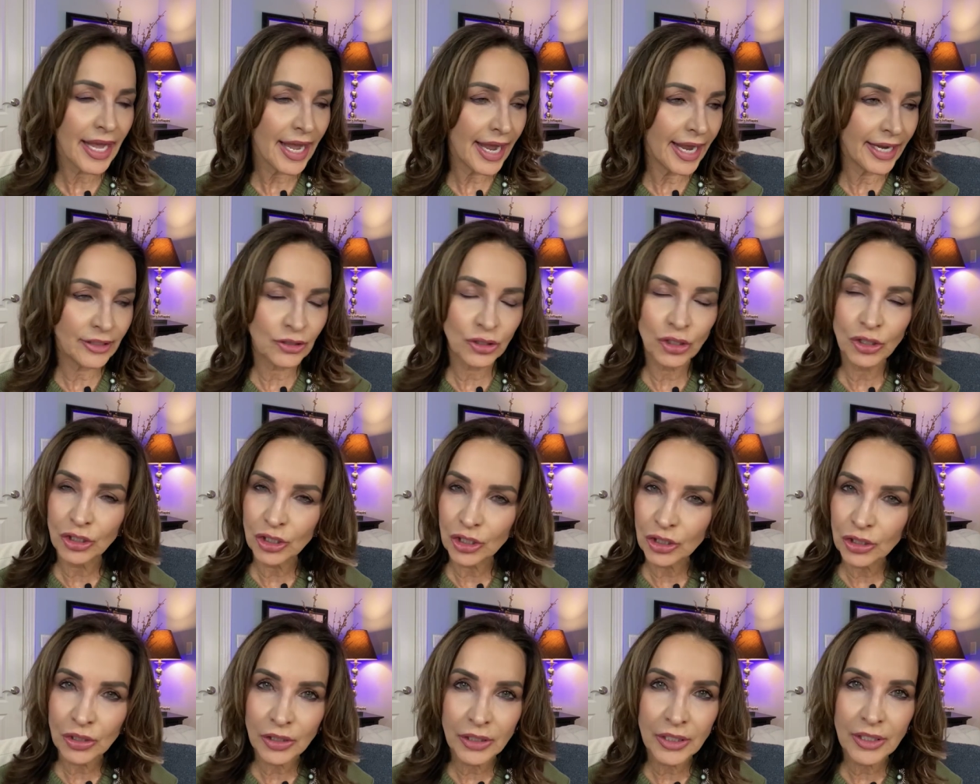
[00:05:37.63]
and you
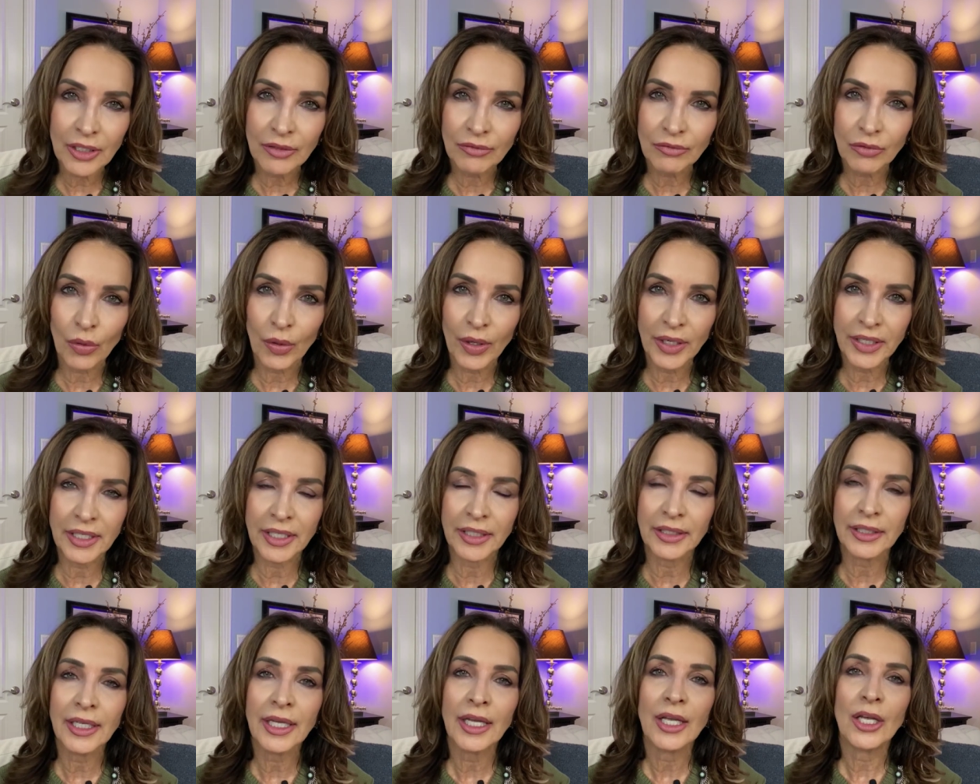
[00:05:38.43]
shouldn't avoid
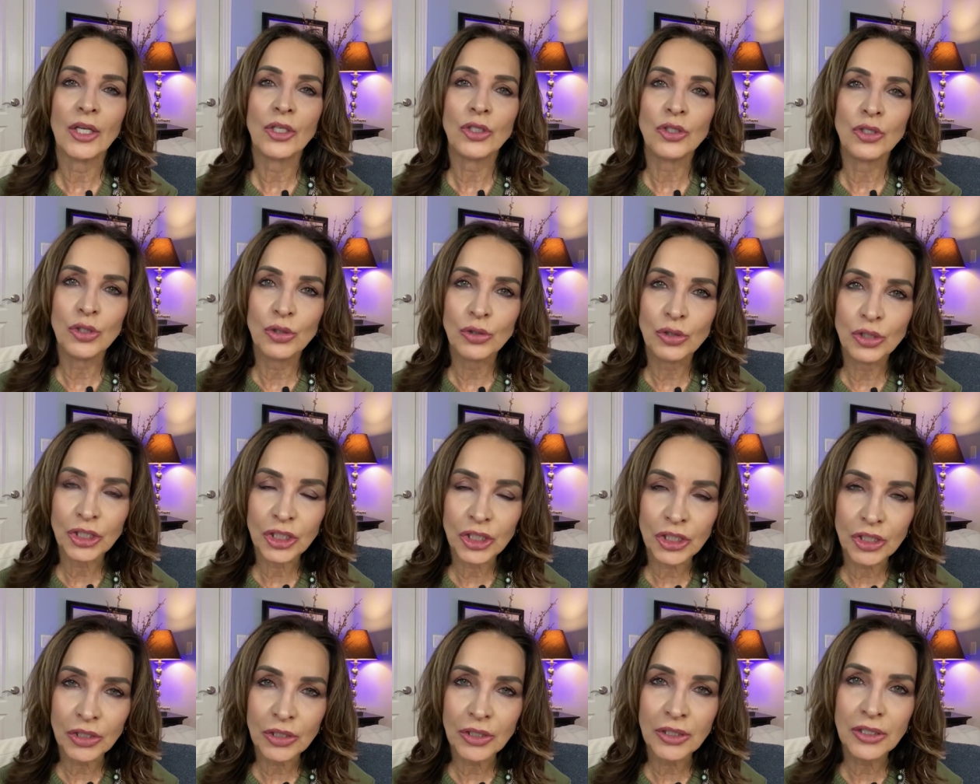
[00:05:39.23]
it. You
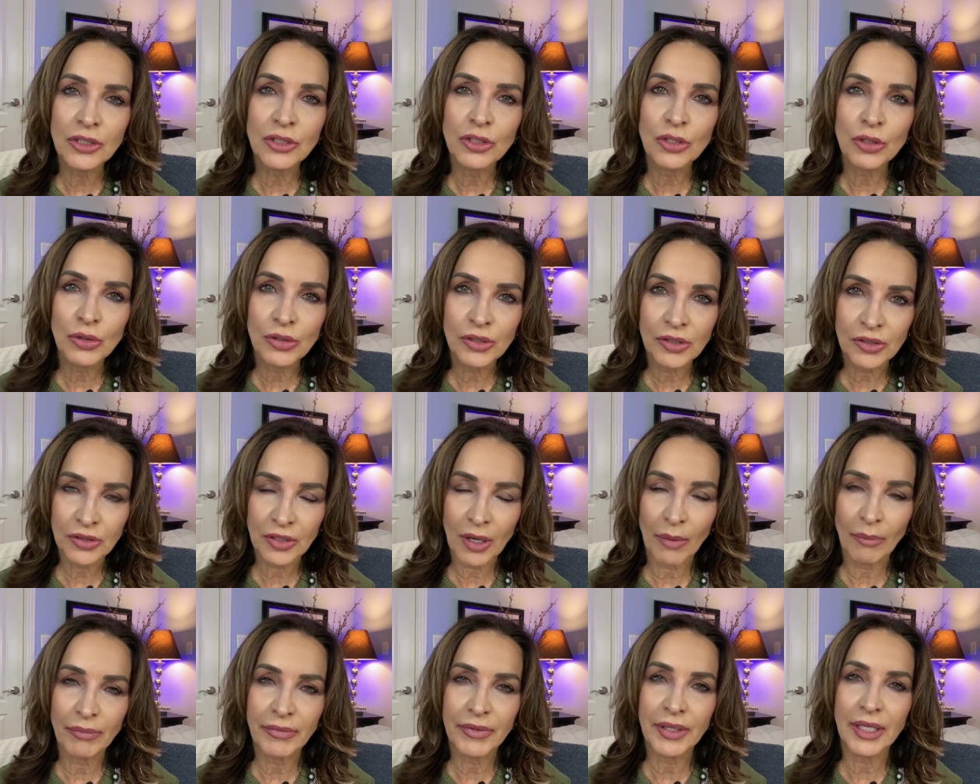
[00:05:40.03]
should do
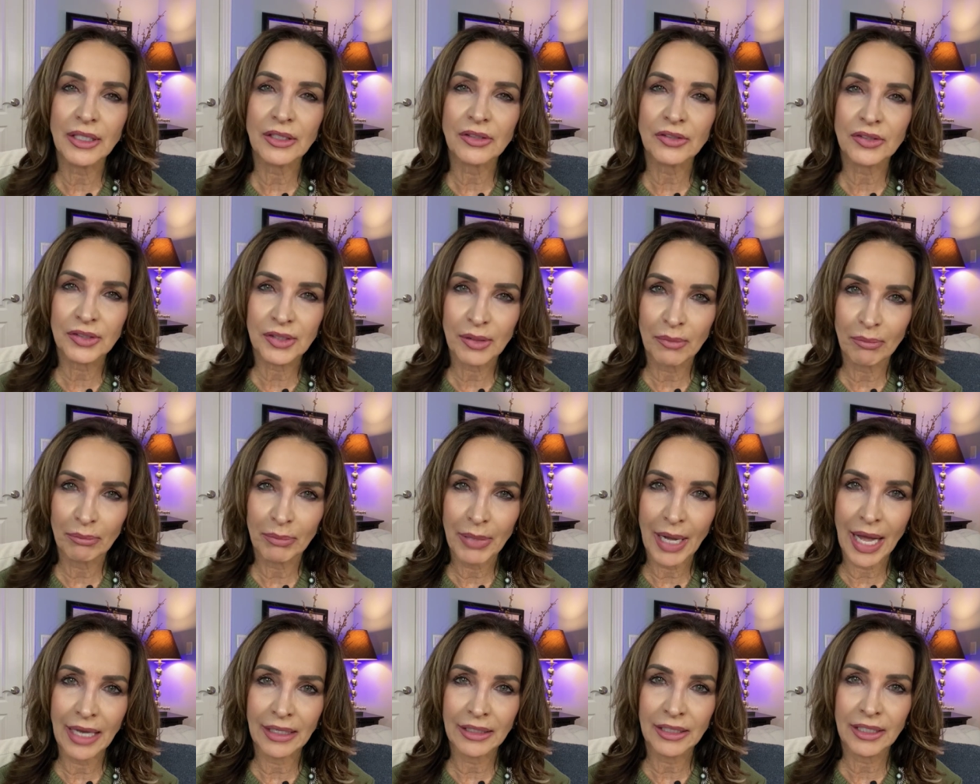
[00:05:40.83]
something
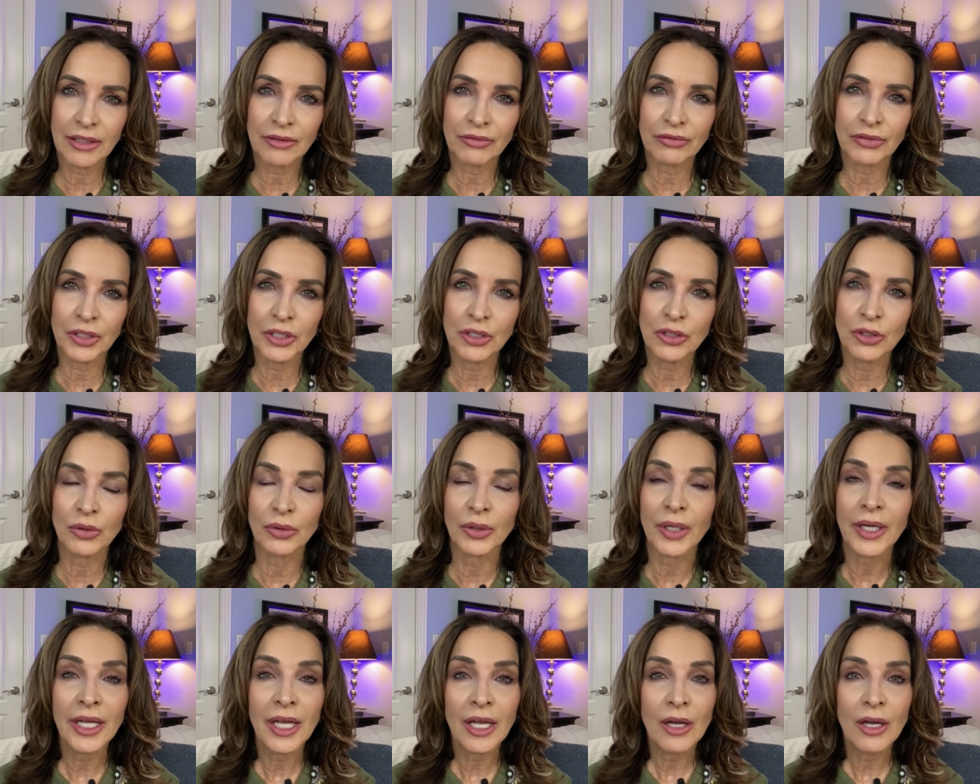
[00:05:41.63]
symbolic for you.